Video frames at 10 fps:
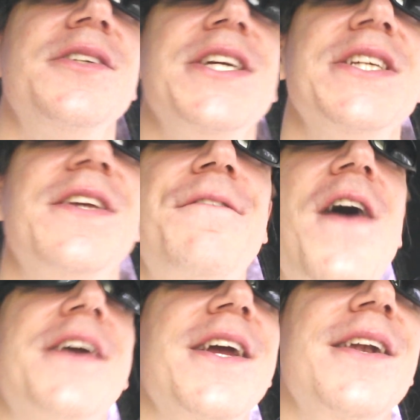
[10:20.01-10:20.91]
She's a
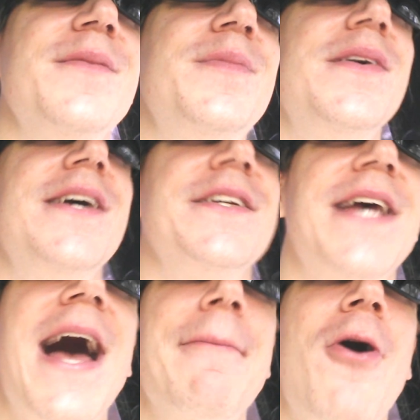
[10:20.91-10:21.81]
fucking
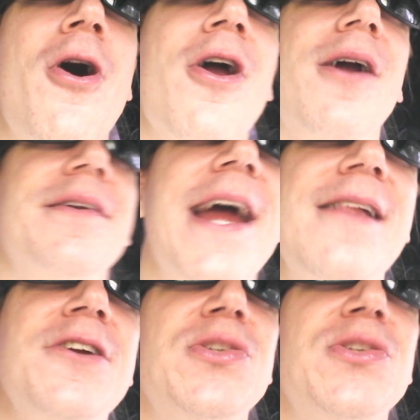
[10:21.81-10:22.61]
cyborg. Taylor